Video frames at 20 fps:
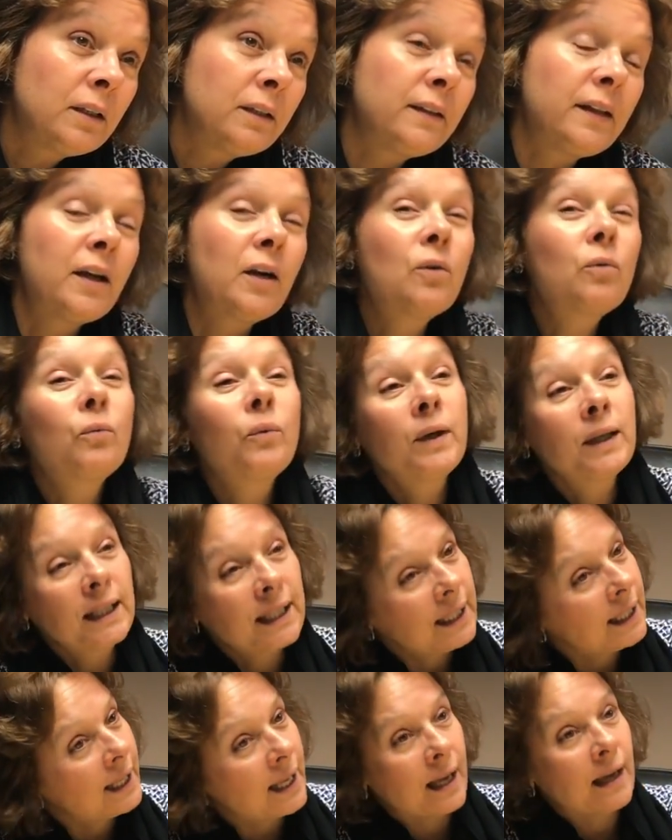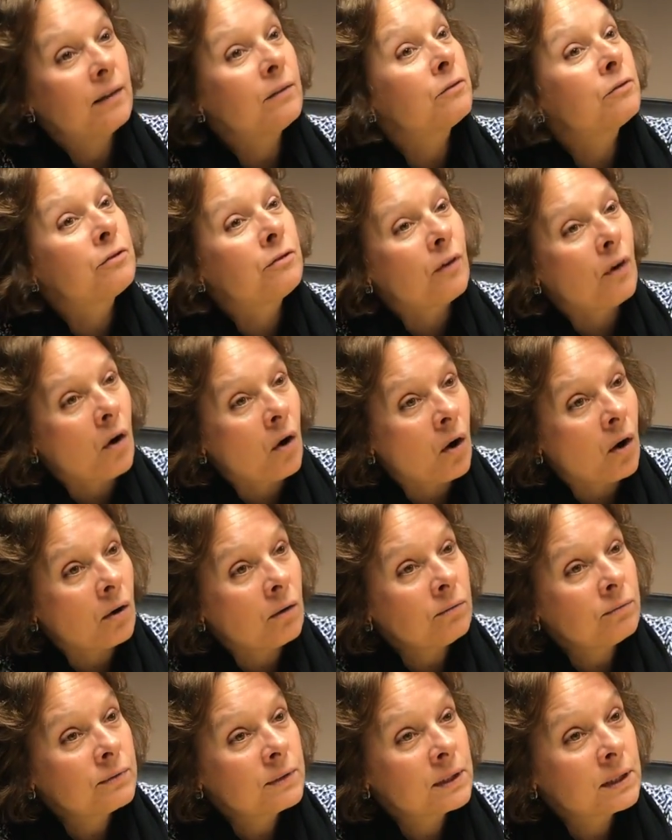They don't really get
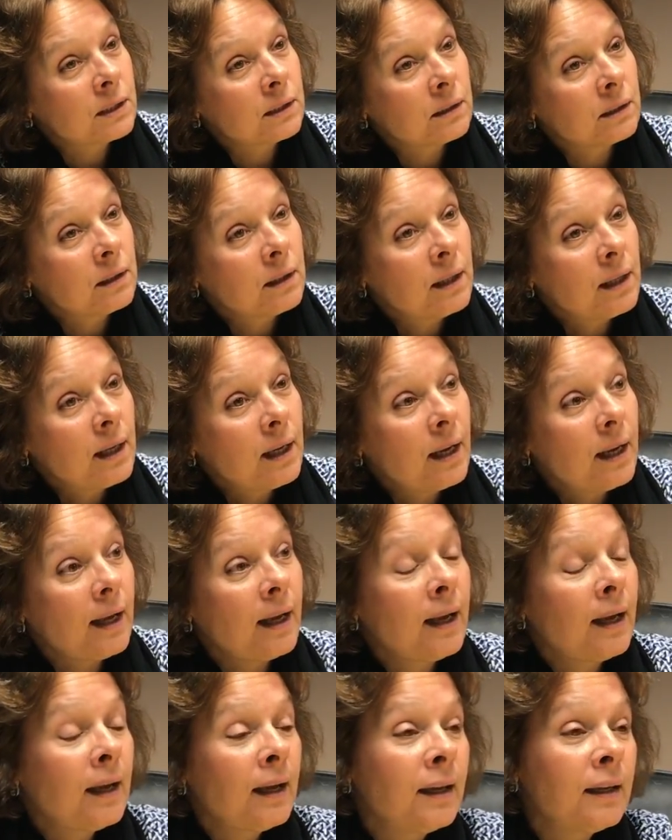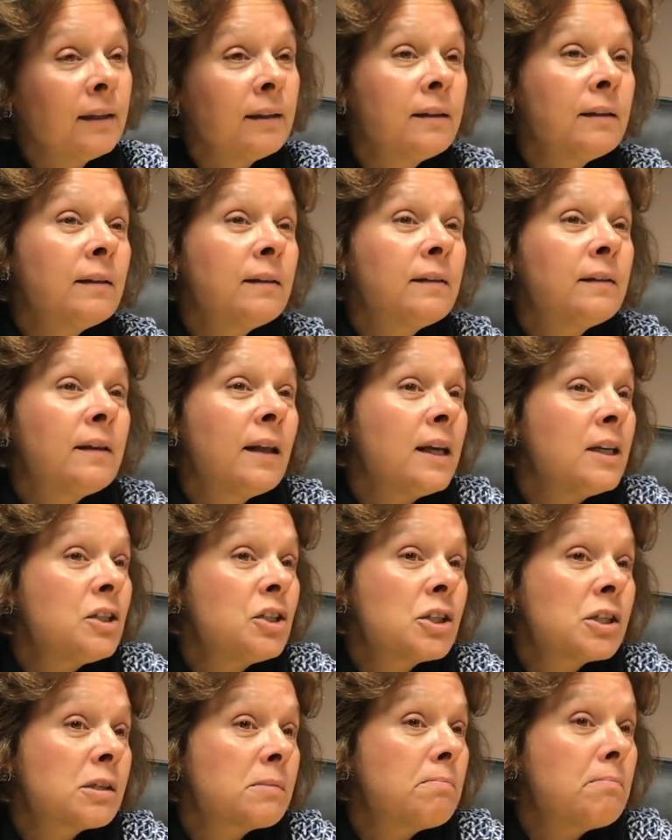involved. And they
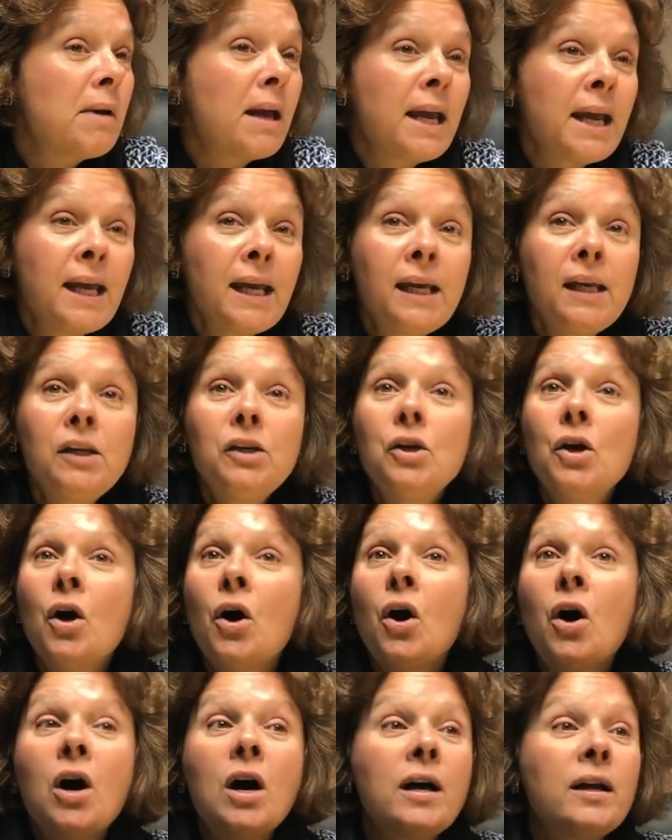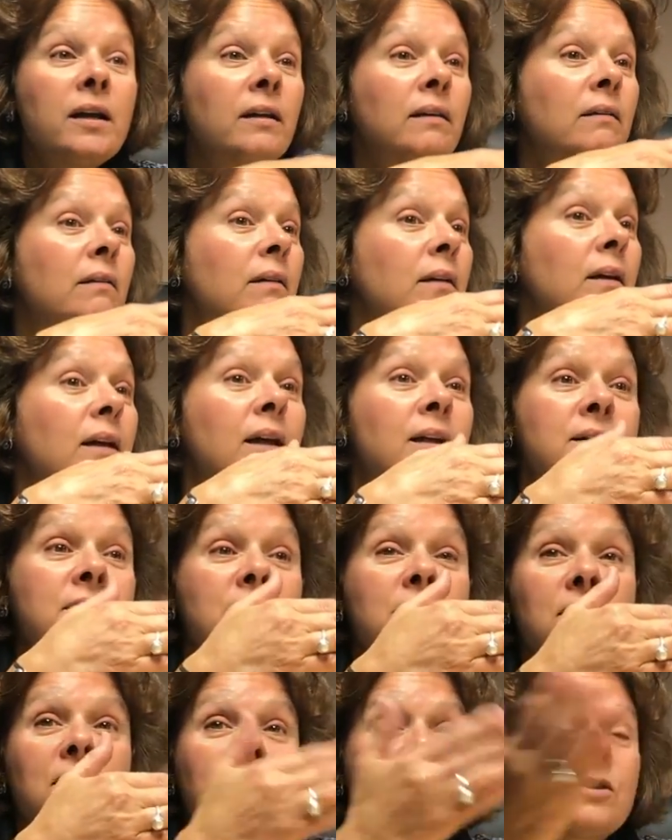just may not,
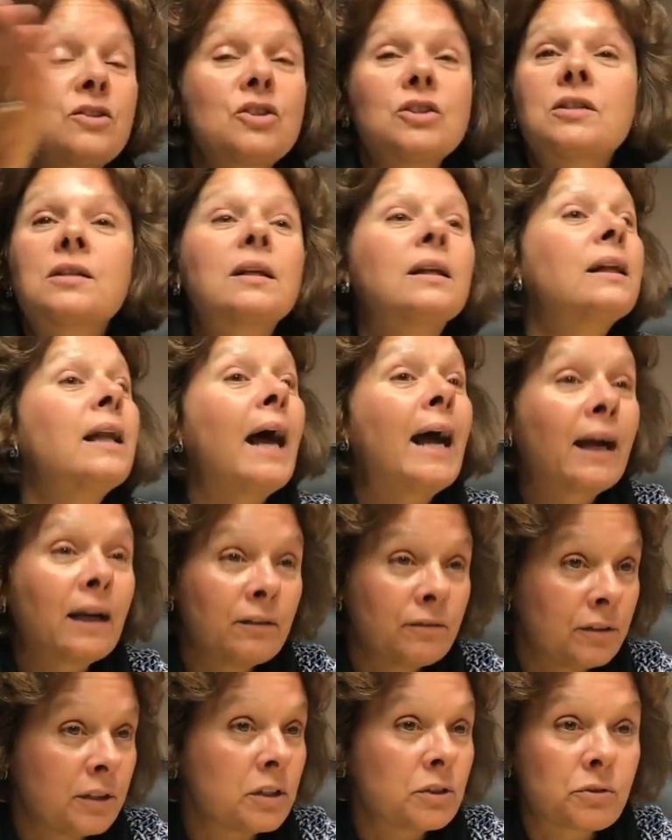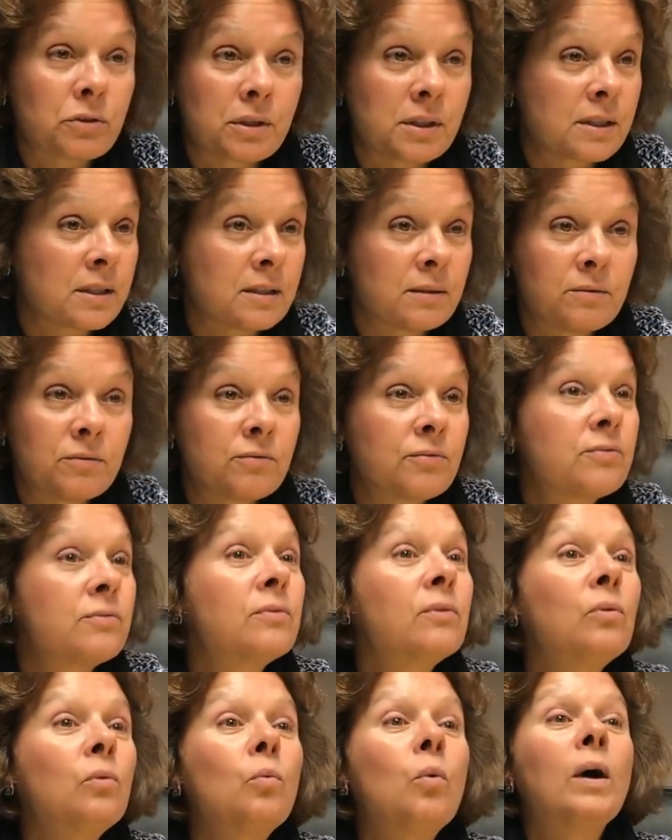it's just a lack of interest of
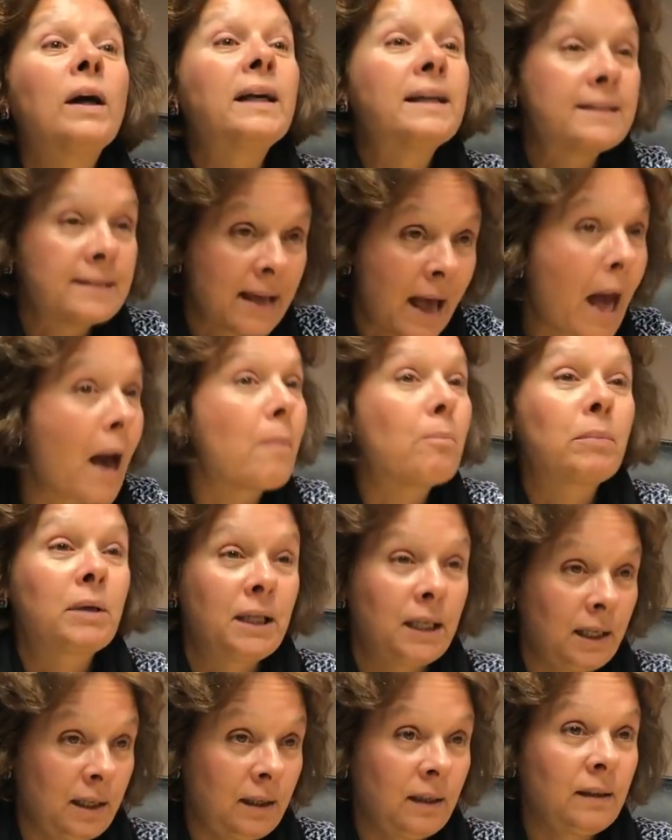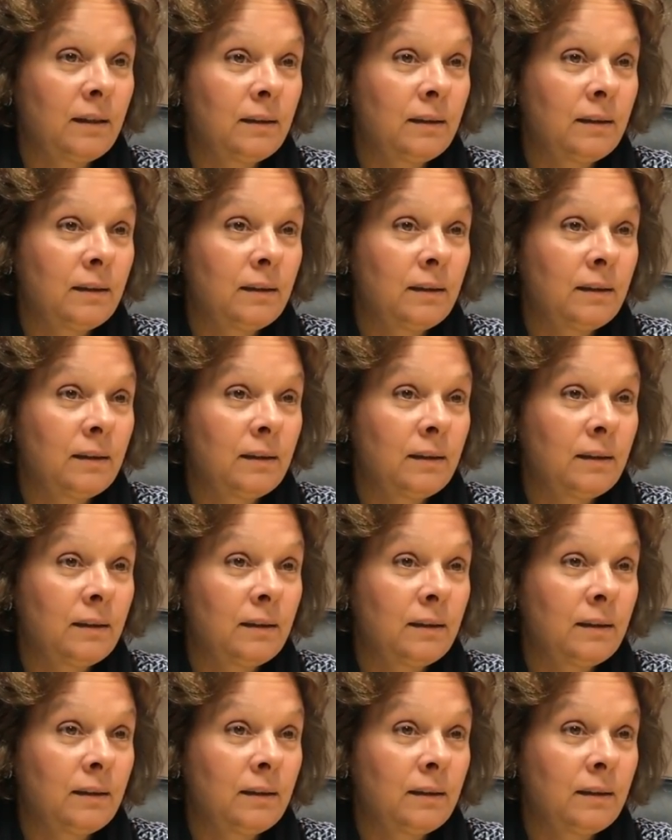what is happening.